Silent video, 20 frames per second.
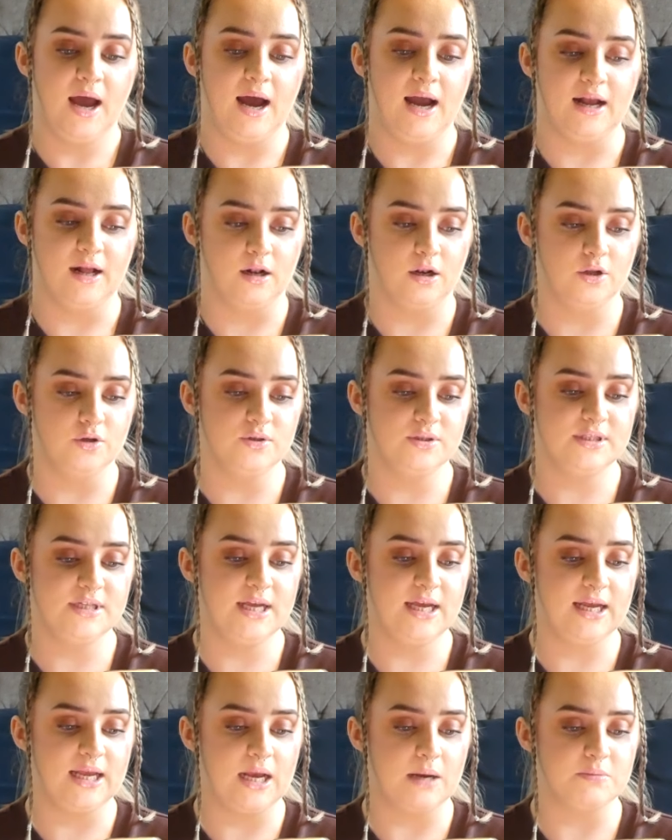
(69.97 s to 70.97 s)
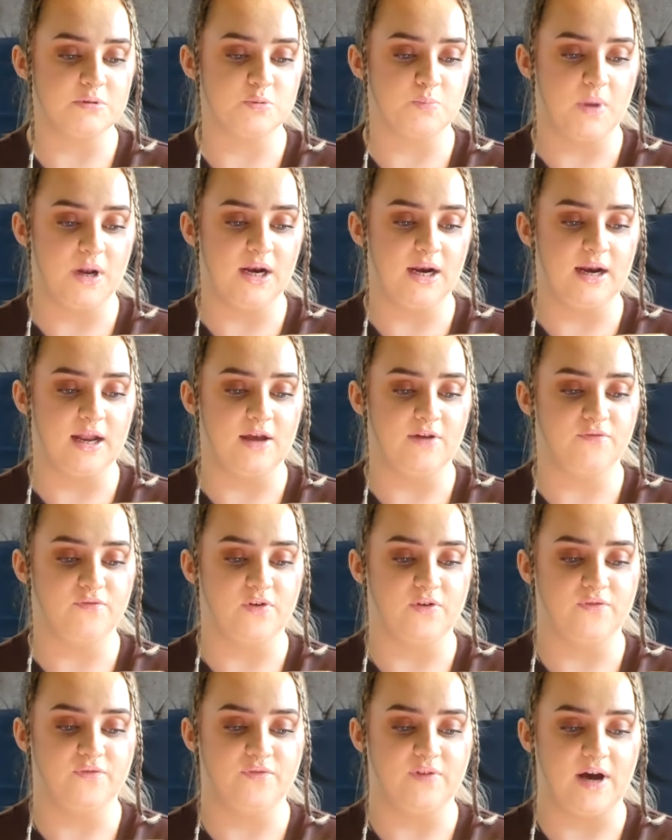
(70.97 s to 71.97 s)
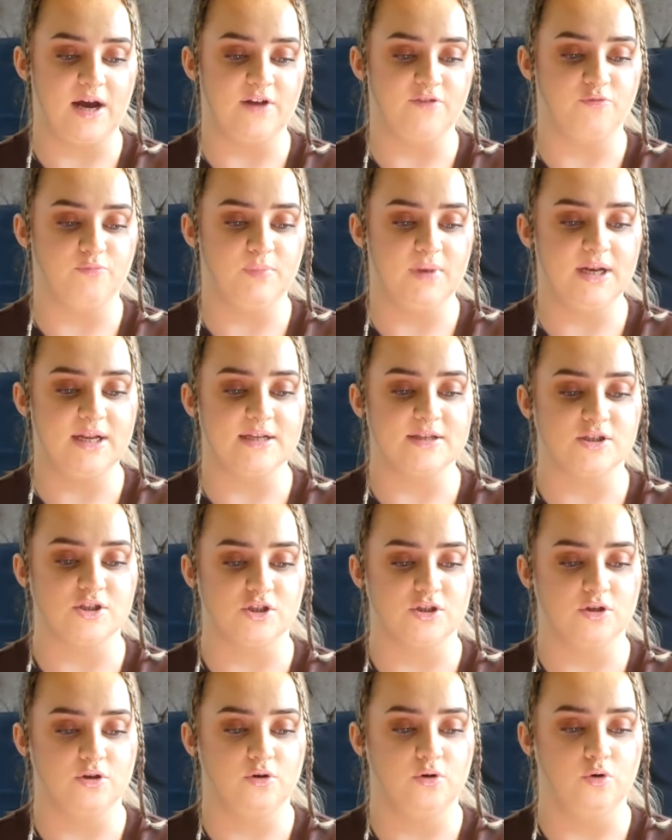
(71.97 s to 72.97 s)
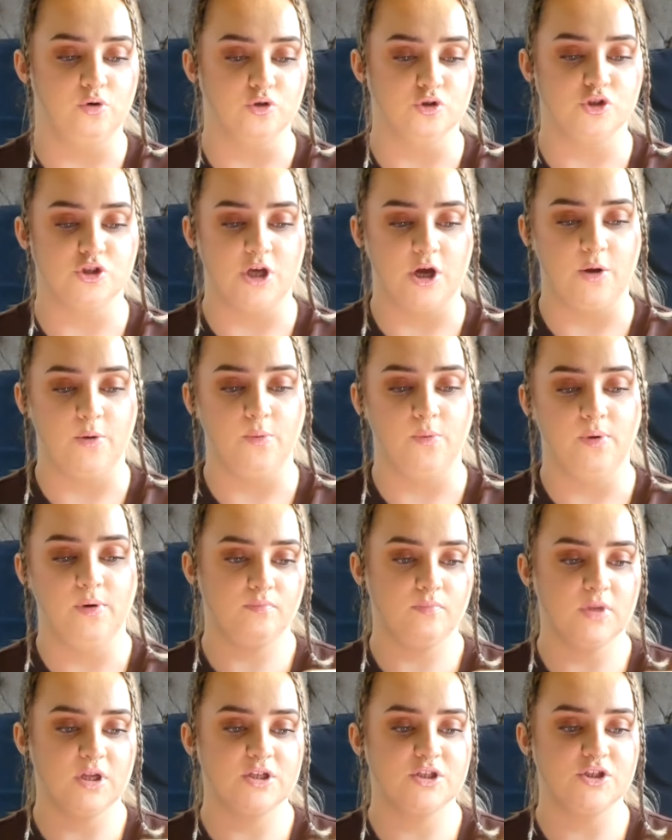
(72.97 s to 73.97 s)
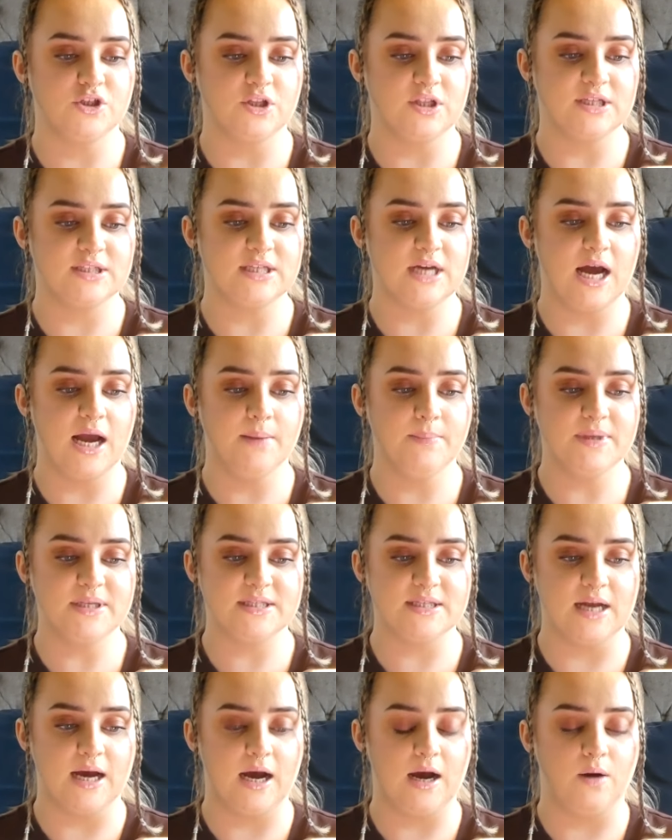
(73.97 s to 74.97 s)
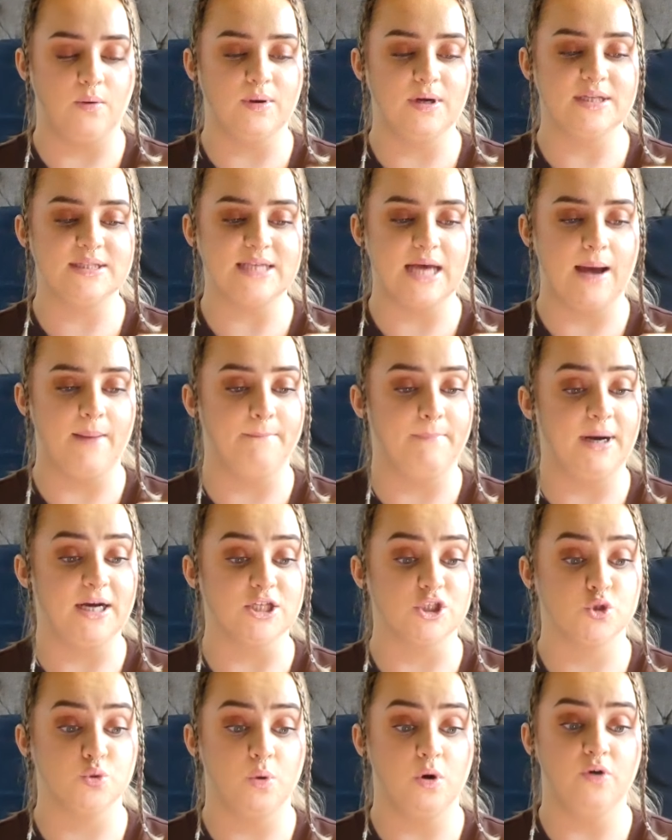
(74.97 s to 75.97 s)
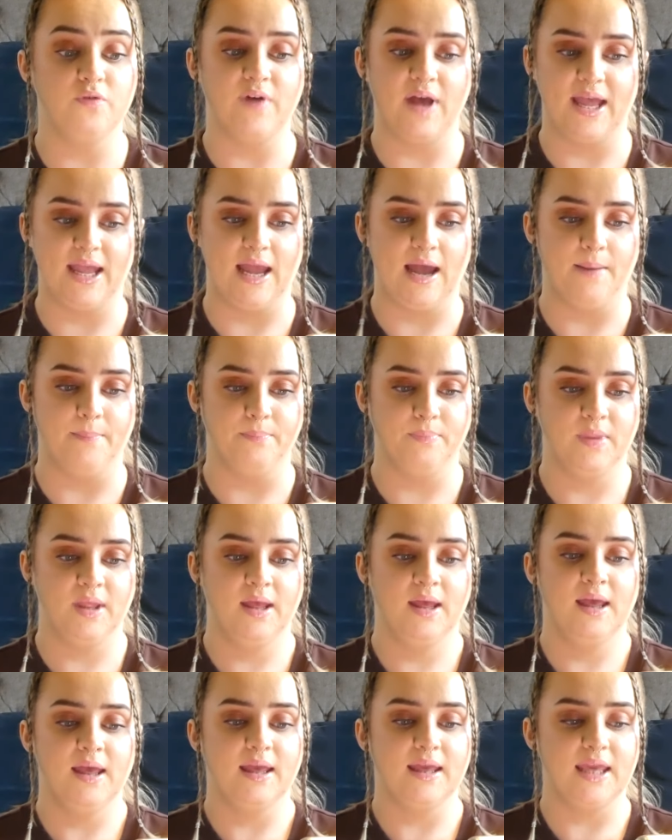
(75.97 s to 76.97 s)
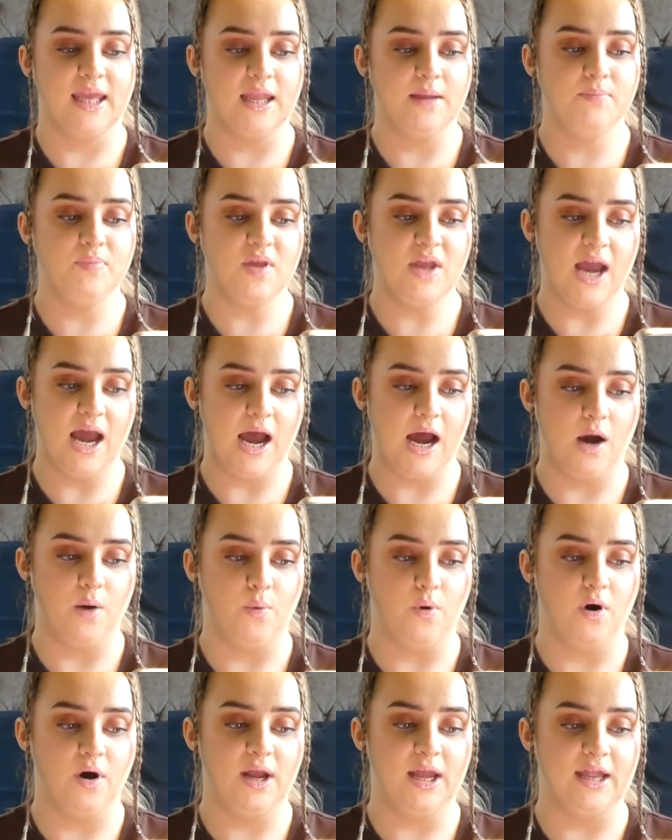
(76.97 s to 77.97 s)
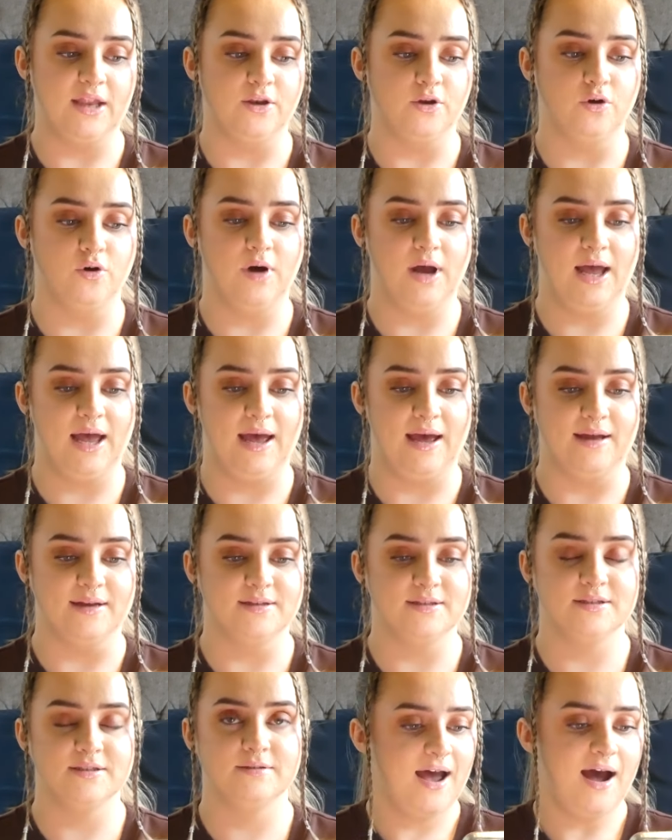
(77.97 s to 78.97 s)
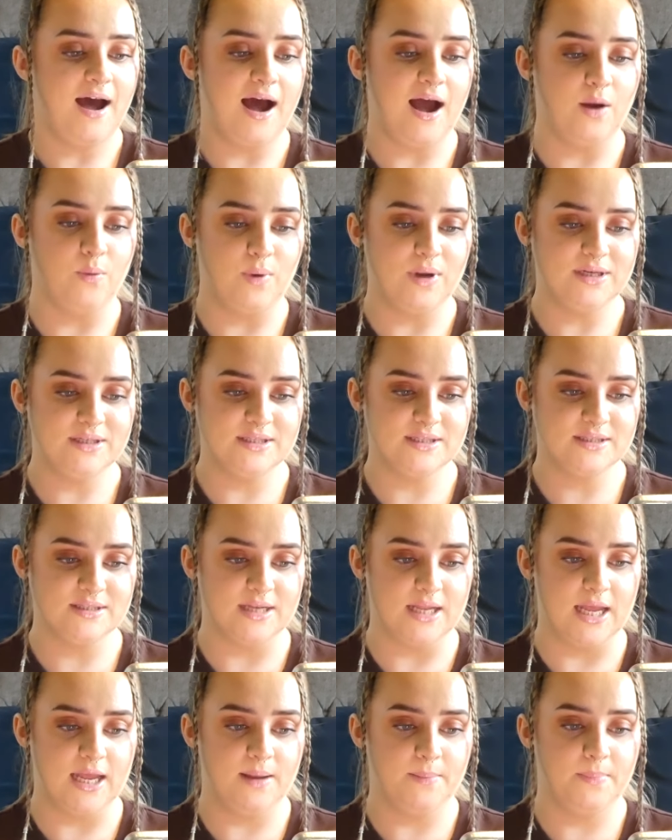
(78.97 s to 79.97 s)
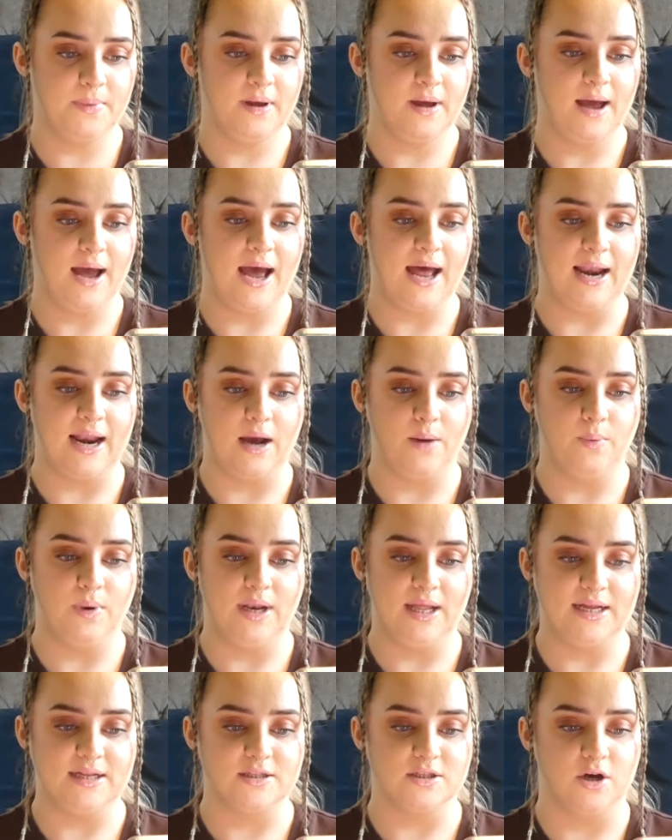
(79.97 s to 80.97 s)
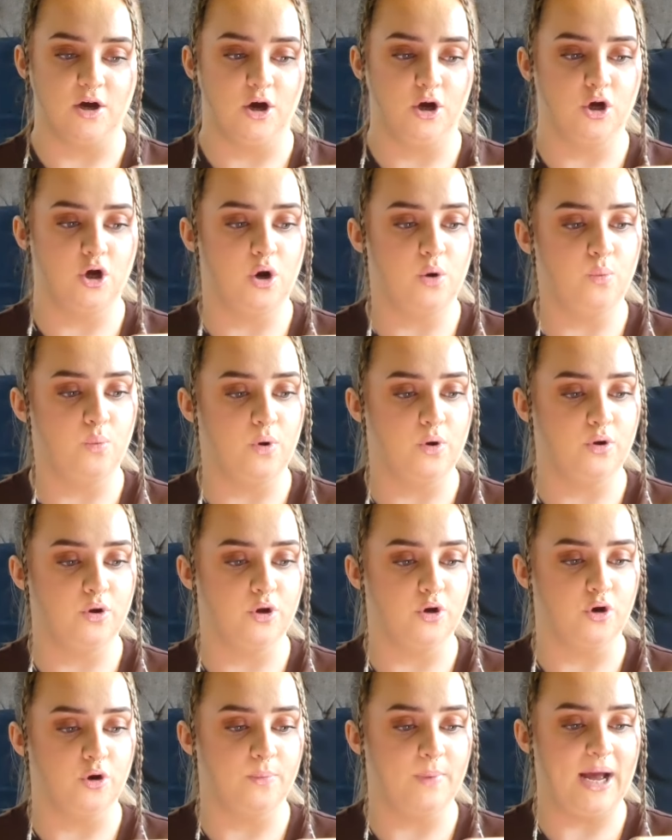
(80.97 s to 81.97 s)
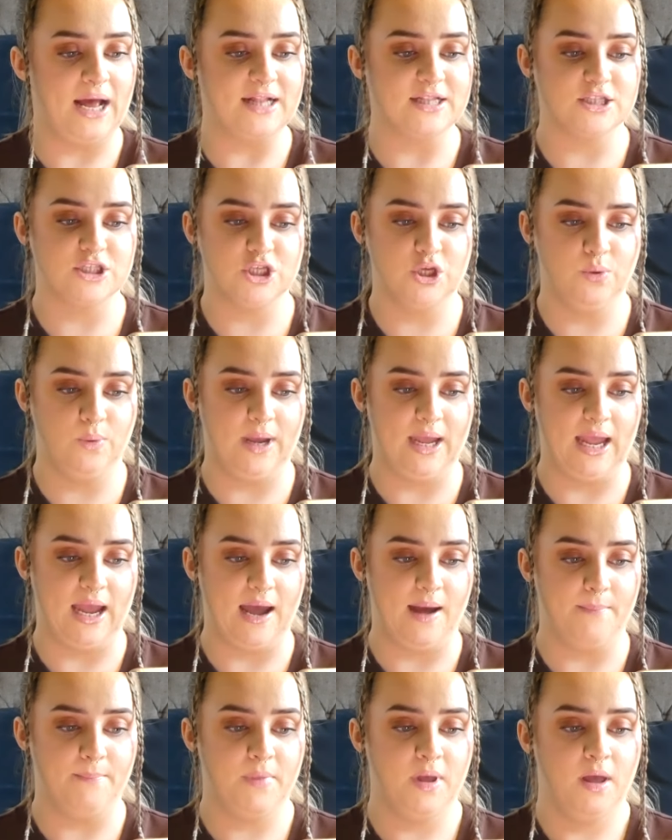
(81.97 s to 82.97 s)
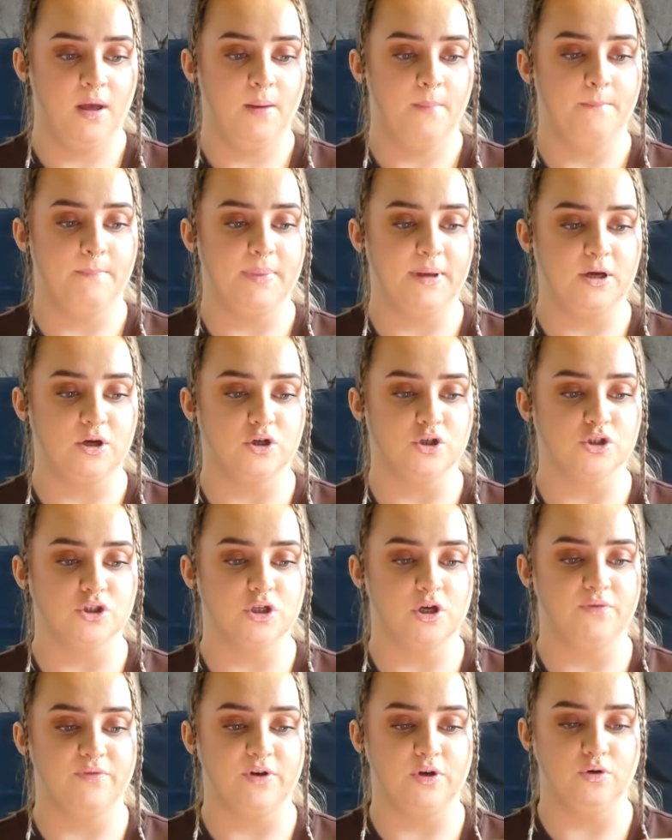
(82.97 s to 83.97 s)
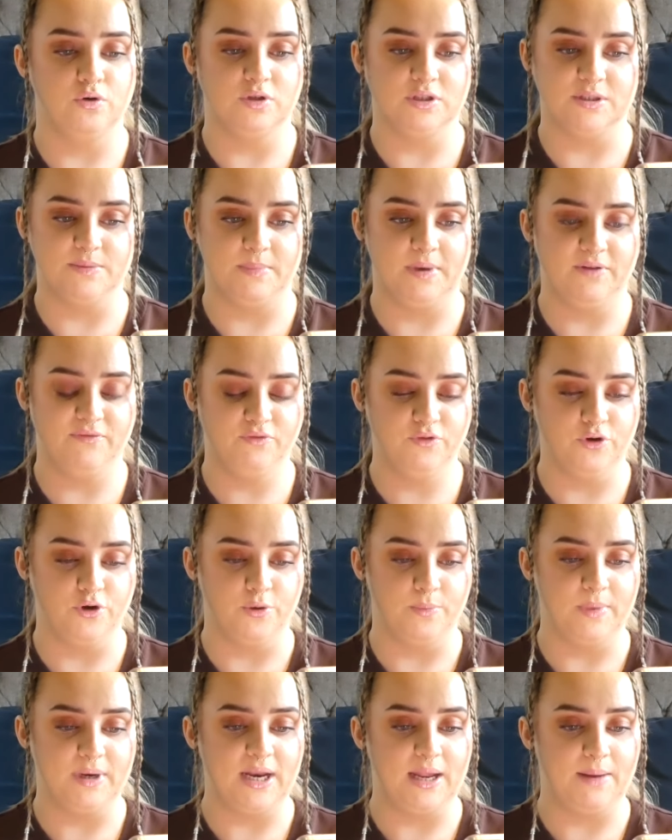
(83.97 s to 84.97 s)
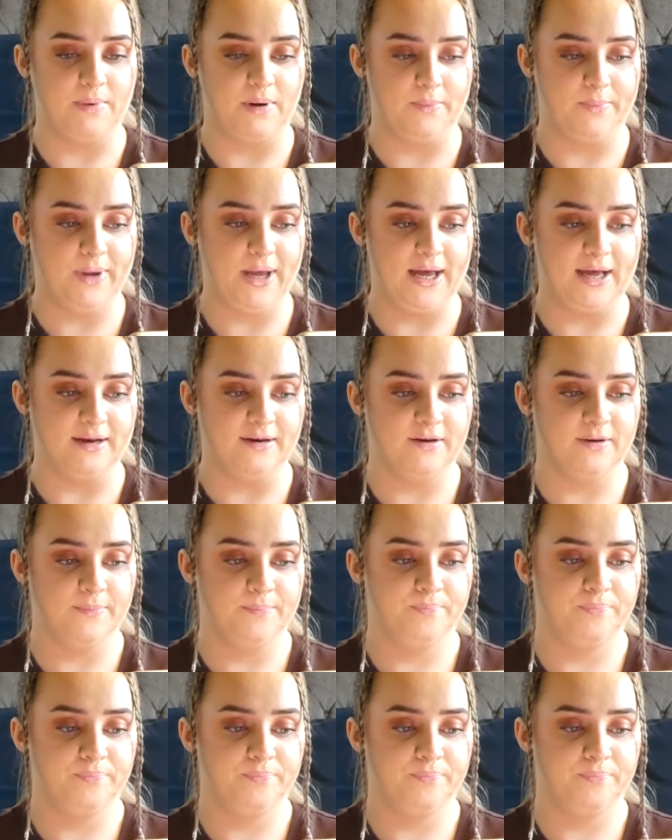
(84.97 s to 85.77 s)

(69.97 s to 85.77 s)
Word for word: I closed it and kept smelling it for 5 minutes or so. So the time is now 10 past 12 a.m. Keep the hour in your head. I went to sleep an hour later and got woken up at 2 a.m. because of a noise in my room near my bed.